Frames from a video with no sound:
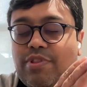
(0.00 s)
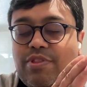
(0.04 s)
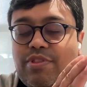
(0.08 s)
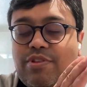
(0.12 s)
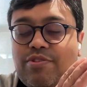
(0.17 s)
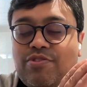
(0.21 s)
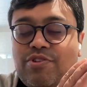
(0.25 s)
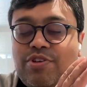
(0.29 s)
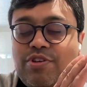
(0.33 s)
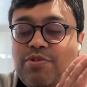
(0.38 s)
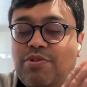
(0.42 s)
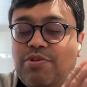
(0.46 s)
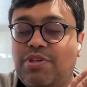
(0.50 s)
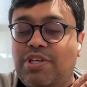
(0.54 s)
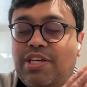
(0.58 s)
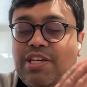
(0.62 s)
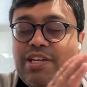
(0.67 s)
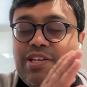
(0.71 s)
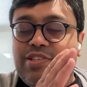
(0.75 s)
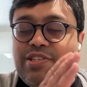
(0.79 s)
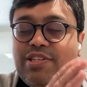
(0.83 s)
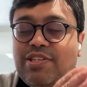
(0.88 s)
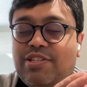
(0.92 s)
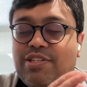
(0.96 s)
two
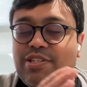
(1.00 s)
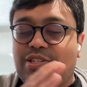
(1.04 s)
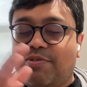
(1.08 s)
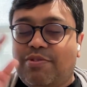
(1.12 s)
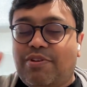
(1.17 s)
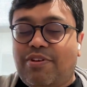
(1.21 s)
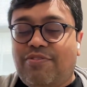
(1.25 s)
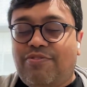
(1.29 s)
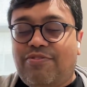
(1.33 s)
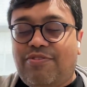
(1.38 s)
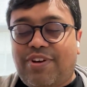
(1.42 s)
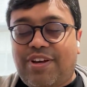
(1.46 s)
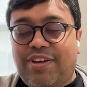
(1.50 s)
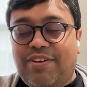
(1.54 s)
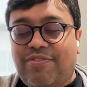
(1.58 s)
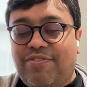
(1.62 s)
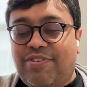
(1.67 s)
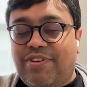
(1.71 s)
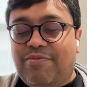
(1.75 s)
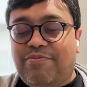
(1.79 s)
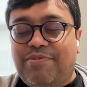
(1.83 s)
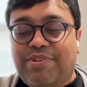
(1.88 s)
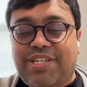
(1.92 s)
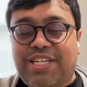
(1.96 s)
years into our
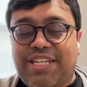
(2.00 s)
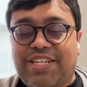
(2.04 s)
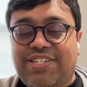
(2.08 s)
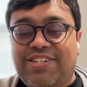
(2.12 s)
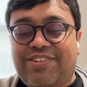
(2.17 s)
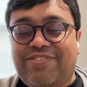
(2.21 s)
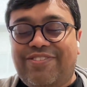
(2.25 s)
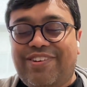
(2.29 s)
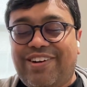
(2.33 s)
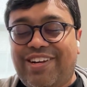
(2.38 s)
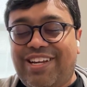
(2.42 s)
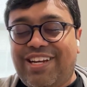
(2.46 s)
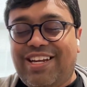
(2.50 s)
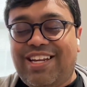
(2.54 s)
five-year prediction, right?